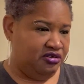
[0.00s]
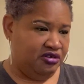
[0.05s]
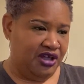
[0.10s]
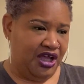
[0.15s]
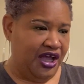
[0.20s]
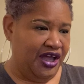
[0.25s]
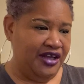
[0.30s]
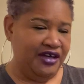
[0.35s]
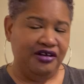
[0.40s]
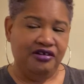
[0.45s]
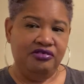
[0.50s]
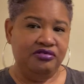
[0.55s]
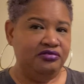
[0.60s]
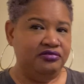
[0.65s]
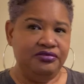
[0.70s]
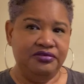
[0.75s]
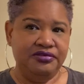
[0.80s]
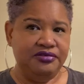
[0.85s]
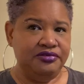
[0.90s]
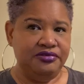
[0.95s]
I don't
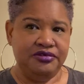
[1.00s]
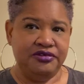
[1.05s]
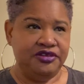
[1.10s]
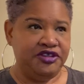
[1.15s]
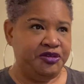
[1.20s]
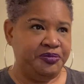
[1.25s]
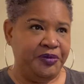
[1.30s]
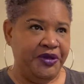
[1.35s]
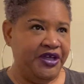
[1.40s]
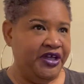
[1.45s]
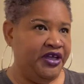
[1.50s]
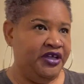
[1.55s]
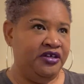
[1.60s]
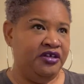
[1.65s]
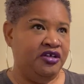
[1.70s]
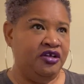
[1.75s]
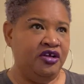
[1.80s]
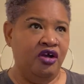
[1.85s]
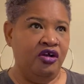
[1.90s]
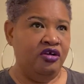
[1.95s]

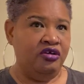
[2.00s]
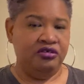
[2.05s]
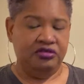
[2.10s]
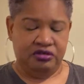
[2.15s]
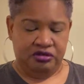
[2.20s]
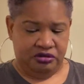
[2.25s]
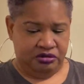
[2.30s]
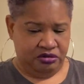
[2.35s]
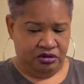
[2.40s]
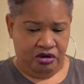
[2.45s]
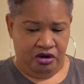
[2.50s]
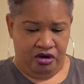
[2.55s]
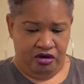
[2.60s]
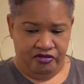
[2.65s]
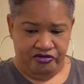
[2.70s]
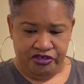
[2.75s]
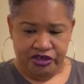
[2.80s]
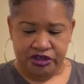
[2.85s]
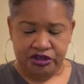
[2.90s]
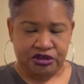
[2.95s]
spend
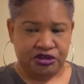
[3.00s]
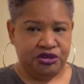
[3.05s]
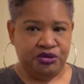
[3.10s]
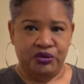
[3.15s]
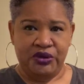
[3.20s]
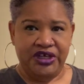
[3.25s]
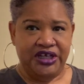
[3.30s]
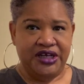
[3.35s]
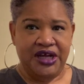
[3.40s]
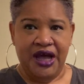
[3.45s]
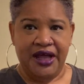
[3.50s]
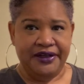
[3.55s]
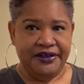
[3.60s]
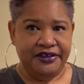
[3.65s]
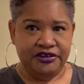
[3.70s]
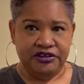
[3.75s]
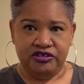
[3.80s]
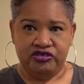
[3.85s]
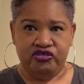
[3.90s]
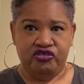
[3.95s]
over
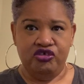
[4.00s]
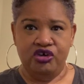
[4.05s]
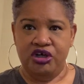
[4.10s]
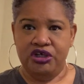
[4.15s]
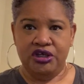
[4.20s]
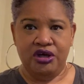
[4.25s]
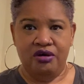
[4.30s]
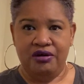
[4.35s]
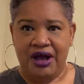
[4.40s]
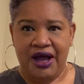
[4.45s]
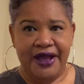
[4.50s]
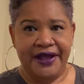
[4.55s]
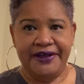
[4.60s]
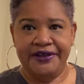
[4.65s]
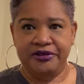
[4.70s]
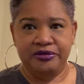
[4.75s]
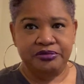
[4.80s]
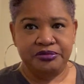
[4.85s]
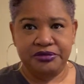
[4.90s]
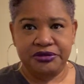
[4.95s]
$20 for no
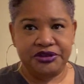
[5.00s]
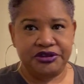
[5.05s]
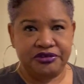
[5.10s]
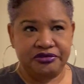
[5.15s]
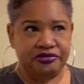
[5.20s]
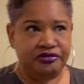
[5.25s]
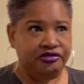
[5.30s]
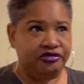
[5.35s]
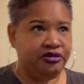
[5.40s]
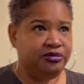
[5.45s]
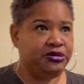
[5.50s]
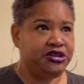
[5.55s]
items from